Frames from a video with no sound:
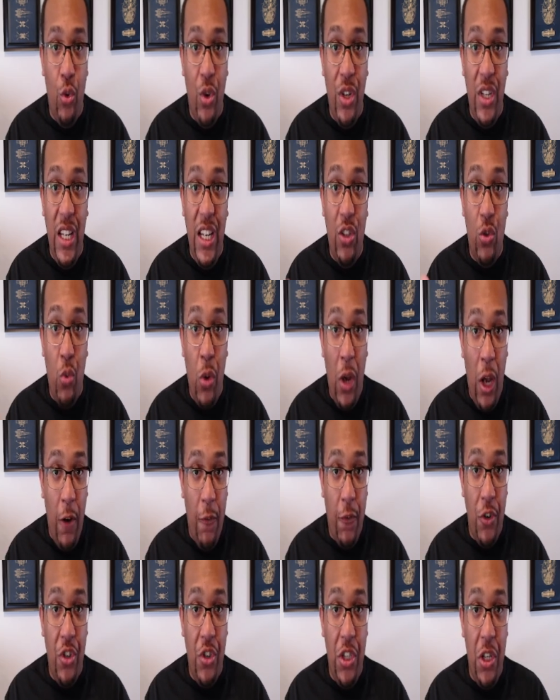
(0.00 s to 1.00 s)
D12
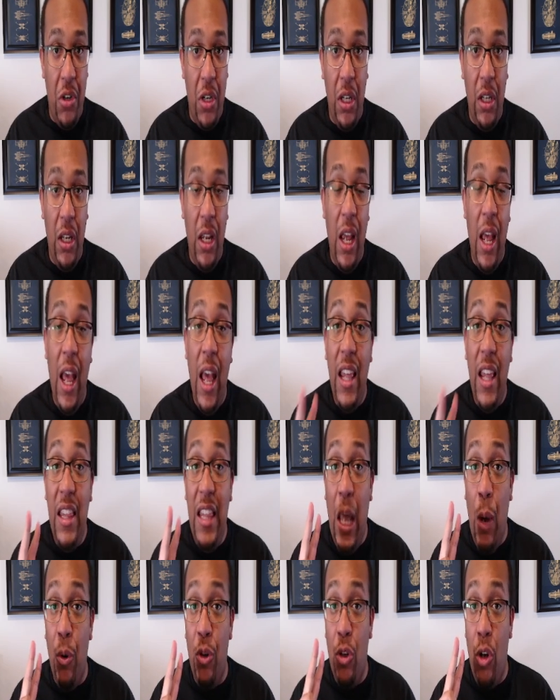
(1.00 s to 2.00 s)
for shooting,
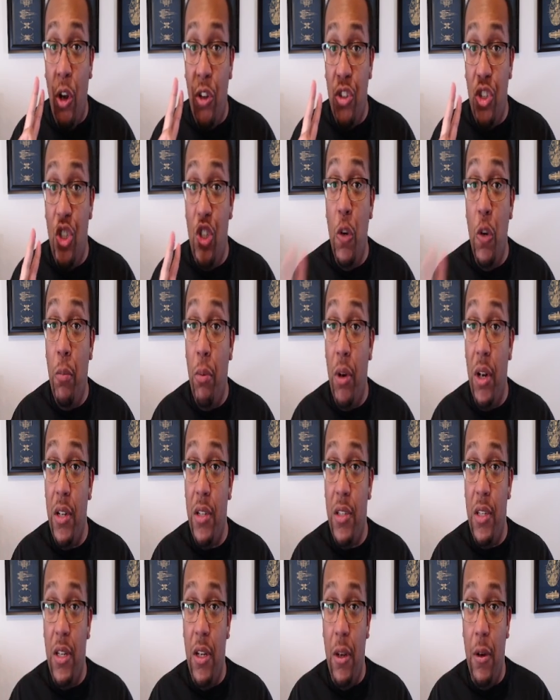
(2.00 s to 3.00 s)
that would cost 2
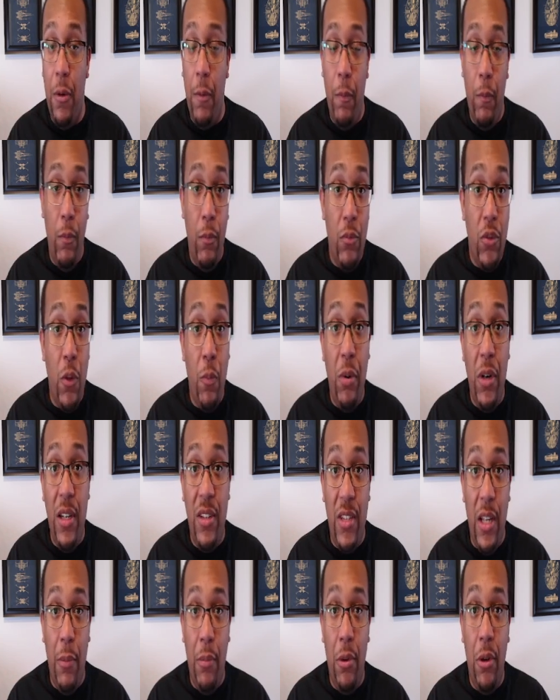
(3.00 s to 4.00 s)
points to do. So pretty
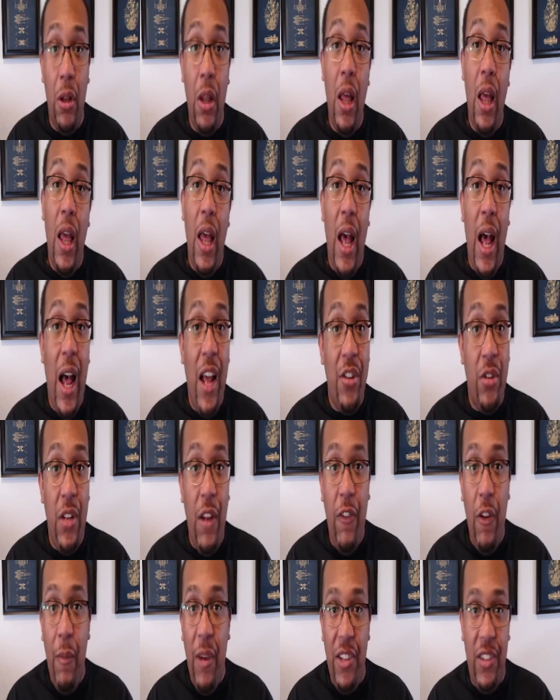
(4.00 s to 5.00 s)
simple. So
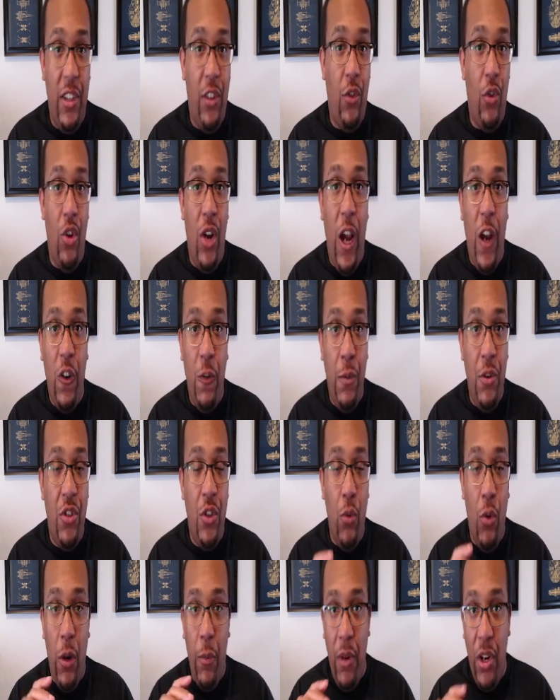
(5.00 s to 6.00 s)
definitely makes sense for your attributes.
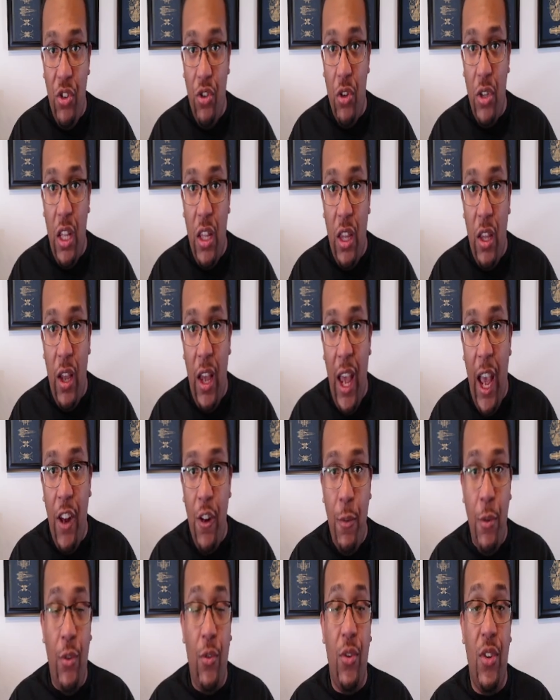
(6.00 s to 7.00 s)
You want to make sure that the
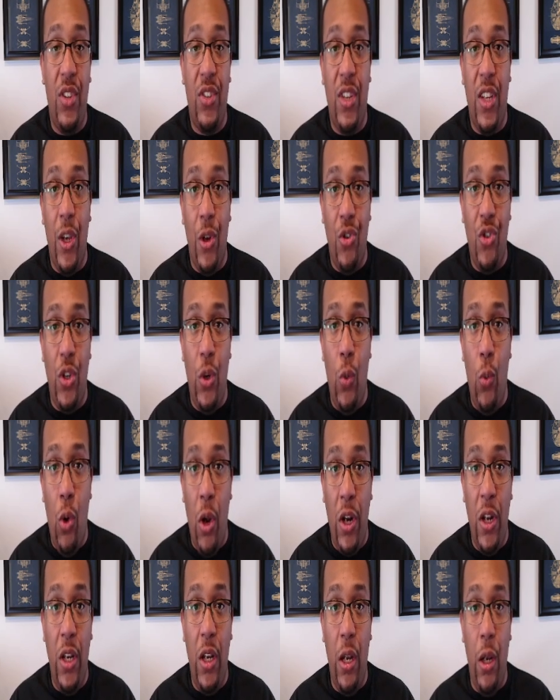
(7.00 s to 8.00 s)
attributes for the skills you
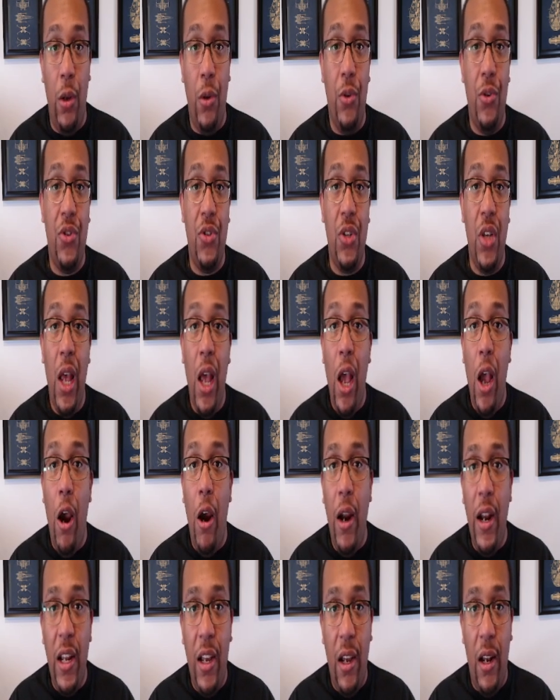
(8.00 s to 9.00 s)
want to use
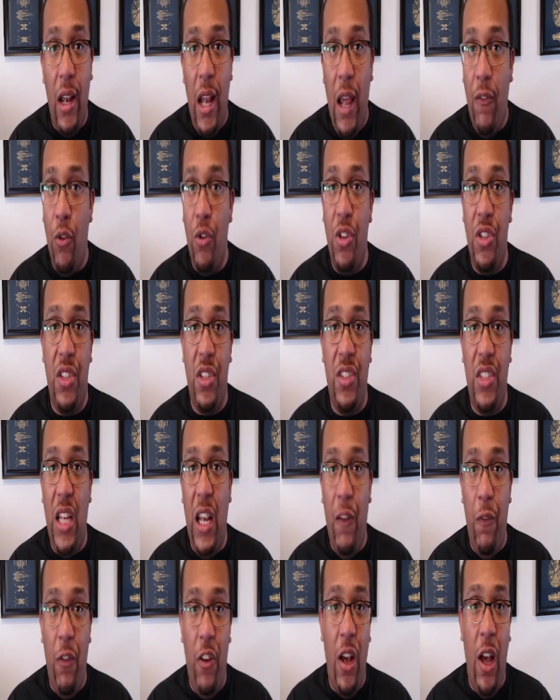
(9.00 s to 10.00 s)
are at a good level, just to
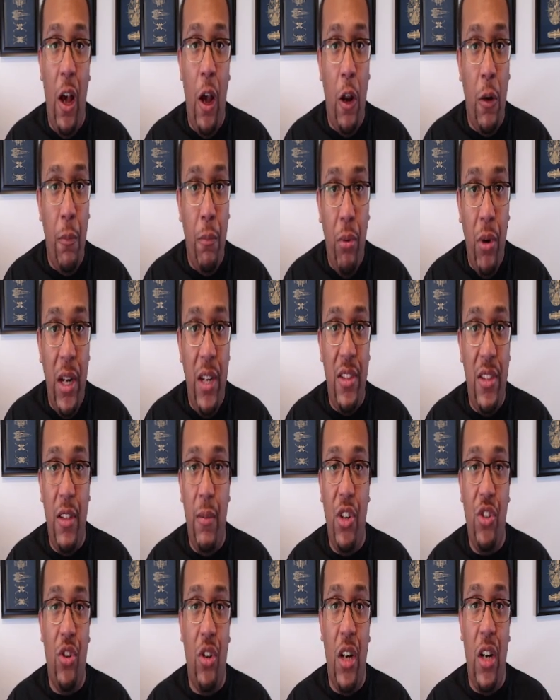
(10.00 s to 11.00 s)
save on points and
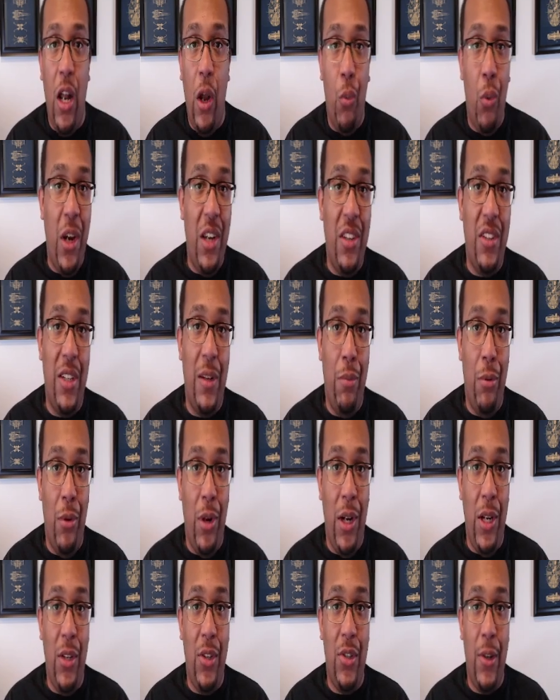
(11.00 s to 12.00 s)
make sure you're not wasting
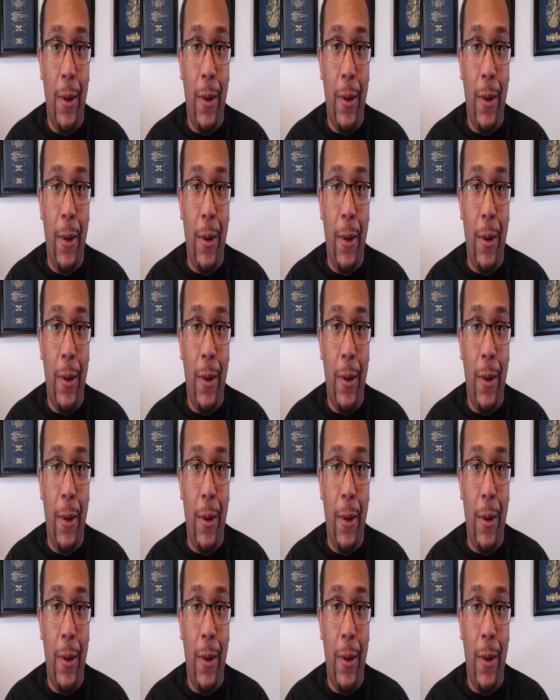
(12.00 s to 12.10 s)
points.